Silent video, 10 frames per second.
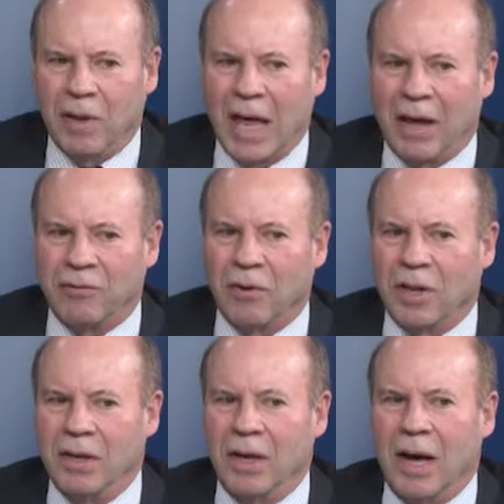
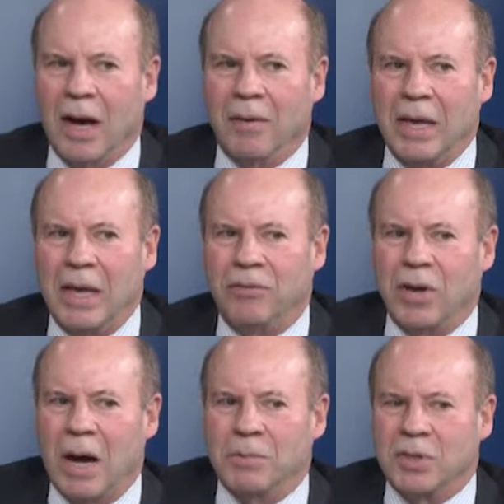Lastly,
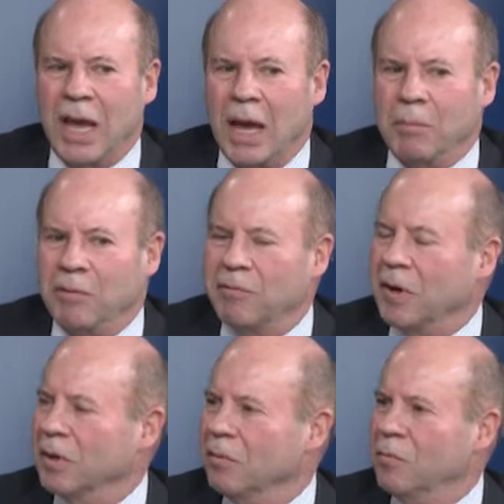ESOPs can be
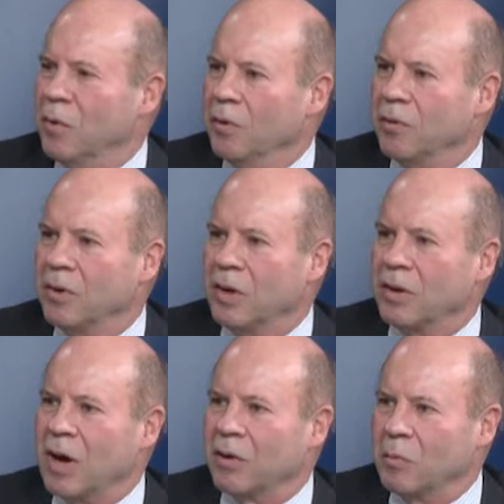funded with
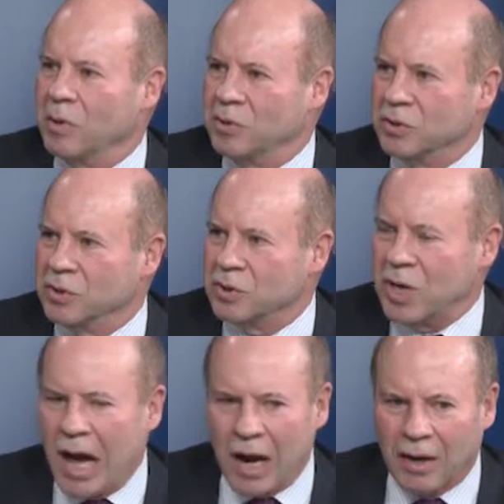contributions of
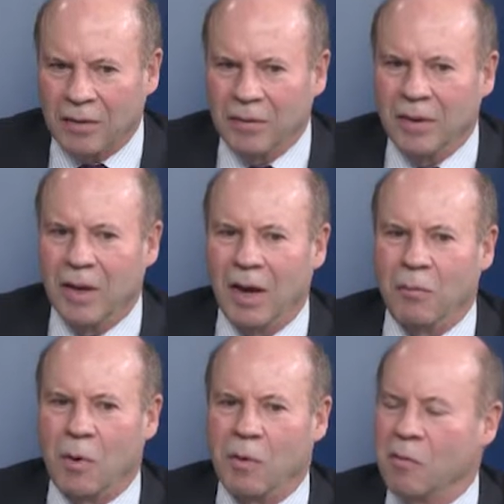stock,
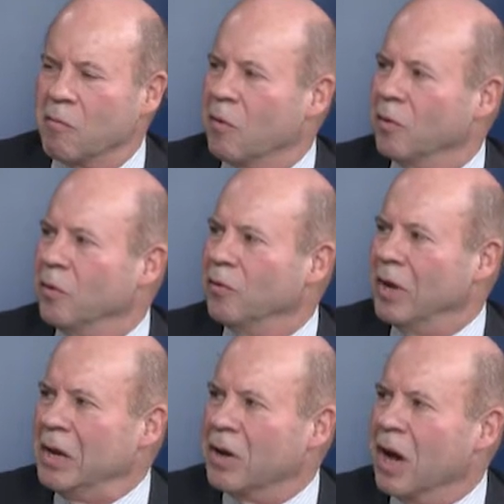what we refer to as
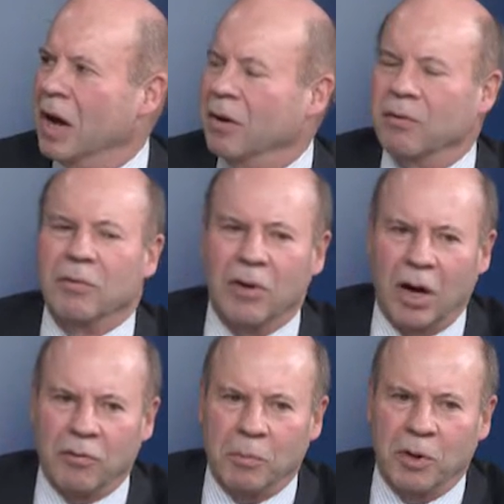in-kind
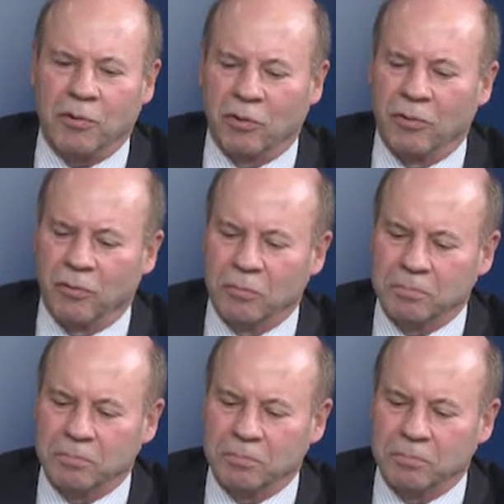contributions.